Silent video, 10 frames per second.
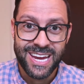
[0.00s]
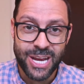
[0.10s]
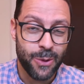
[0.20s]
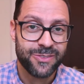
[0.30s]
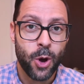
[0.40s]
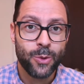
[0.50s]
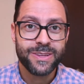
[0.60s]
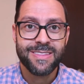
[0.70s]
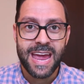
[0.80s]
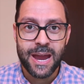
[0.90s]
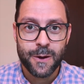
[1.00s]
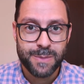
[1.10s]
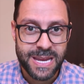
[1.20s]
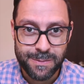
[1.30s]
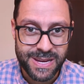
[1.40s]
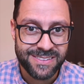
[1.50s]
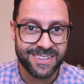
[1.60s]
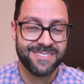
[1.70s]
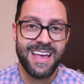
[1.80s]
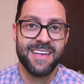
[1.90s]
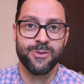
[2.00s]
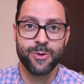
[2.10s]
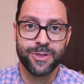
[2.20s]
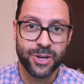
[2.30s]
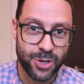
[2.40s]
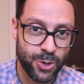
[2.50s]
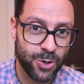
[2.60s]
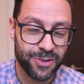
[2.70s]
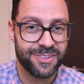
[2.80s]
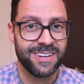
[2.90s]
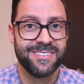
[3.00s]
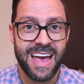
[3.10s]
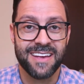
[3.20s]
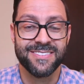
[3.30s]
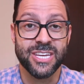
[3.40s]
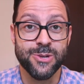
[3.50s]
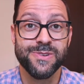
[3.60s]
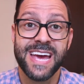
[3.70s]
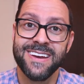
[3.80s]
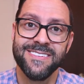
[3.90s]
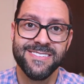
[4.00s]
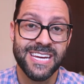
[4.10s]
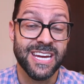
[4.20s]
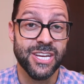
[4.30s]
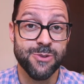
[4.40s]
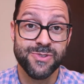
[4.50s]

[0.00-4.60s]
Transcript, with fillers: You know, it's only the Airbnb success or the Google success that you tend to see and you